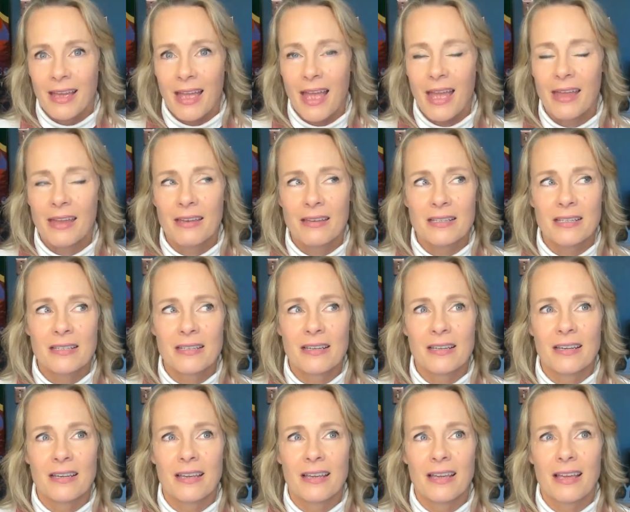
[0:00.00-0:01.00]
And
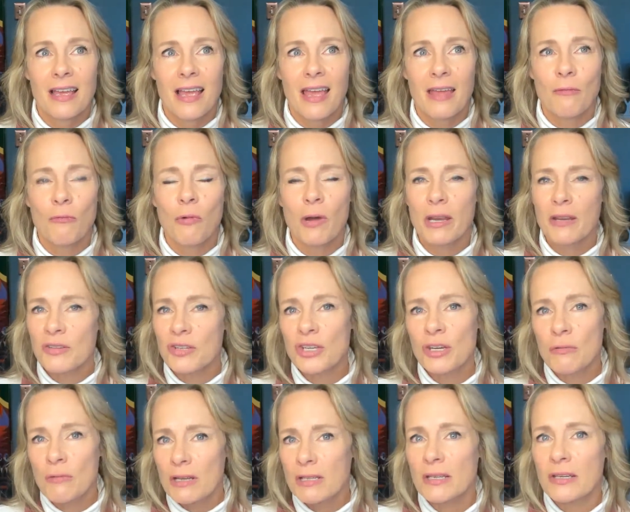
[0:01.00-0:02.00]
what if
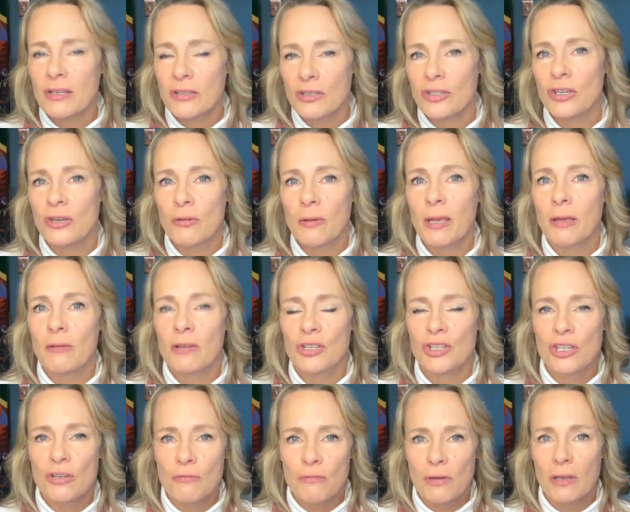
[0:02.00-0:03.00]
she wasn't doing what
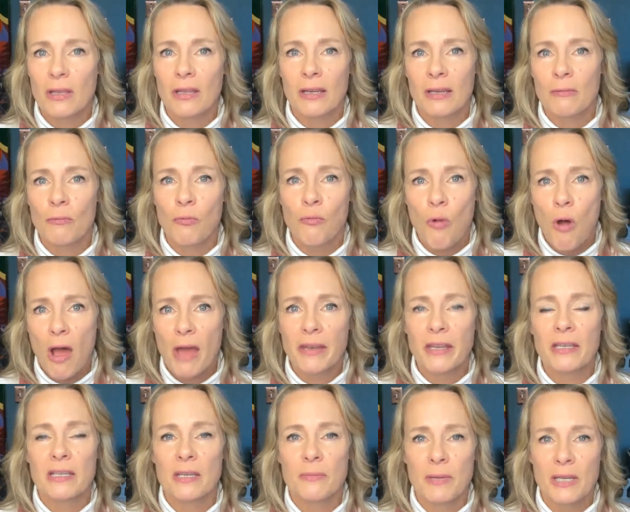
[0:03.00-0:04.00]
she really
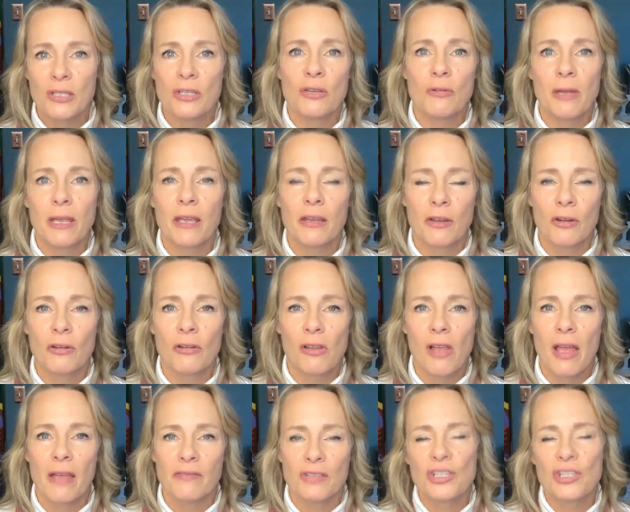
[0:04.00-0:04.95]
wanted to be doing in her life?